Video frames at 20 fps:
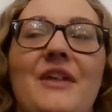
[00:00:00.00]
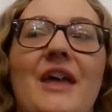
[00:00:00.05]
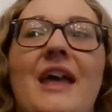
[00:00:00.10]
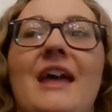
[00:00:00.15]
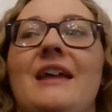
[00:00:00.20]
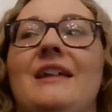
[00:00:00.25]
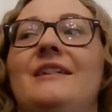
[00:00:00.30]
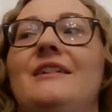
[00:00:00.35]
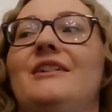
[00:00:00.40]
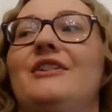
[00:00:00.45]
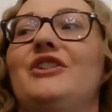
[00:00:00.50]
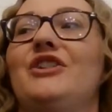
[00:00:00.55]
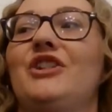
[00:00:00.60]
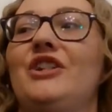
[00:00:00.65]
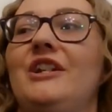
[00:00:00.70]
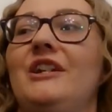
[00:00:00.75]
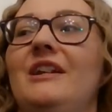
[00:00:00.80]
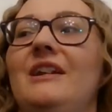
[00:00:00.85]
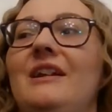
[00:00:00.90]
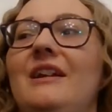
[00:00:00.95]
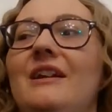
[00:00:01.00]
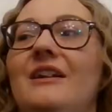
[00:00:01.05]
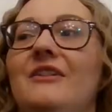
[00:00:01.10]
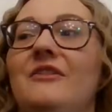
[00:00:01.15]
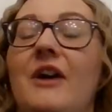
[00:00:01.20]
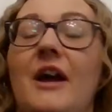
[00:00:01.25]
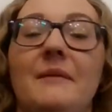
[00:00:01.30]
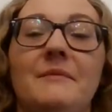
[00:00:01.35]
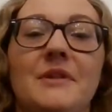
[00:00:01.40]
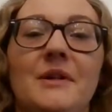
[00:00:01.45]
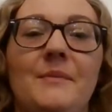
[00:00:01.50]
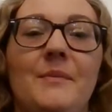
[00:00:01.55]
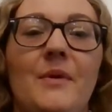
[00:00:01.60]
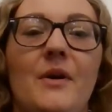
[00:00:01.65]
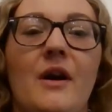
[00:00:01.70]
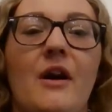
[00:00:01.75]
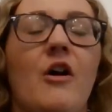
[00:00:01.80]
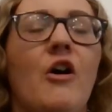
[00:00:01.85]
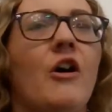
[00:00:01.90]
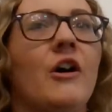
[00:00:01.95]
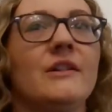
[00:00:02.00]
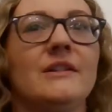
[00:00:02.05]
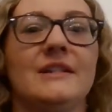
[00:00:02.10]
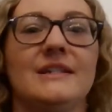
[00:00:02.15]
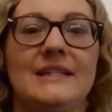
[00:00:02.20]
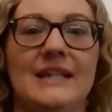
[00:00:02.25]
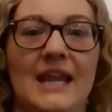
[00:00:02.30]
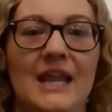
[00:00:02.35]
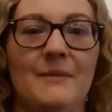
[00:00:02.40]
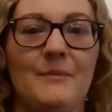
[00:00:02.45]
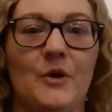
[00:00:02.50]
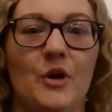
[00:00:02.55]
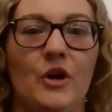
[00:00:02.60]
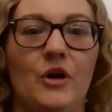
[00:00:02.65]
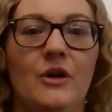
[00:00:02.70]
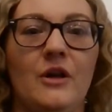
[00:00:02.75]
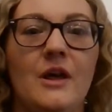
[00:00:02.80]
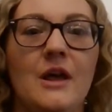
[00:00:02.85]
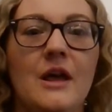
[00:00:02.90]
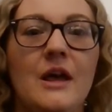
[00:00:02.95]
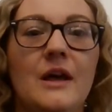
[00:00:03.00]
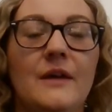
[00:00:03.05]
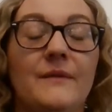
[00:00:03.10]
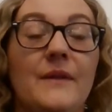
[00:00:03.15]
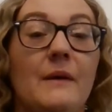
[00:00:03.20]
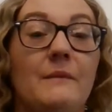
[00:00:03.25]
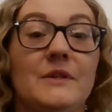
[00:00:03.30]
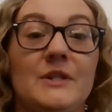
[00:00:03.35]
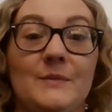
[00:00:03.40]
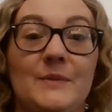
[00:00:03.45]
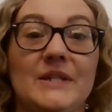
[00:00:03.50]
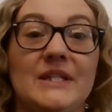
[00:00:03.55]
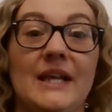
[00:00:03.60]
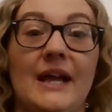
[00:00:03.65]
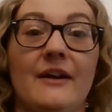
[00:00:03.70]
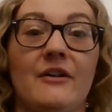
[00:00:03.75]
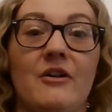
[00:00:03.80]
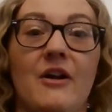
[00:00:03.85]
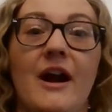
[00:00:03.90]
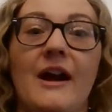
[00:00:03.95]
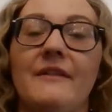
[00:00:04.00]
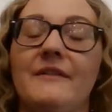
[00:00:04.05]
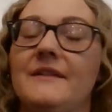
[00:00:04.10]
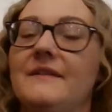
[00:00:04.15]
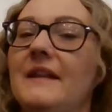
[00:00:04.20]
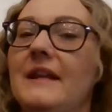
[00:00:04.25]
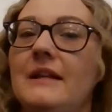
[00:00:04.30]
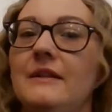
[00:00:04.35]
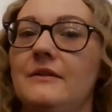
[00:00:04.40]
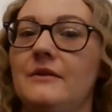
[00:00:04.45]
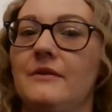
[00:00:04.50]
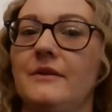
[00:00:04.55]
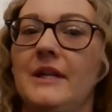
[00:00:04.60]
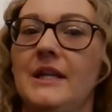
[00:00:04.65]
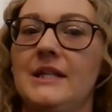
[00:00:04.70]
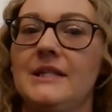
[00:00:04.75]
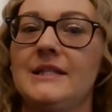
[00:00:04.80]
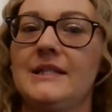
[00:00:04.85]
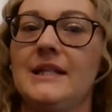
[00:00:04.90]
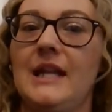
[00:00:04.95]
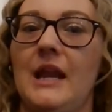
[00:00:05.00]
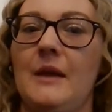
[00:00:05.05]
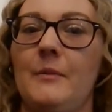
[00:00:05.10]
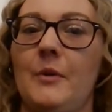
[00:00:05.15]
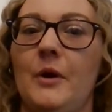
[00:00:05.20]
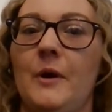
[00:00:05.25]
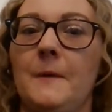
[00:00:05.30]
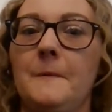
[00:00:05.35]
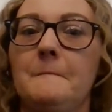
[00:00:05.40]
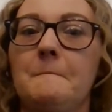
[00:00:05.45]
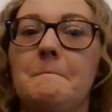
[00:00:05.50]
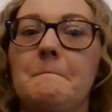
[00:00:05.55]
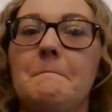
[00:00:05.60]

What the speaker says: and she climbed up on the table that was beside our island, like a little kids table.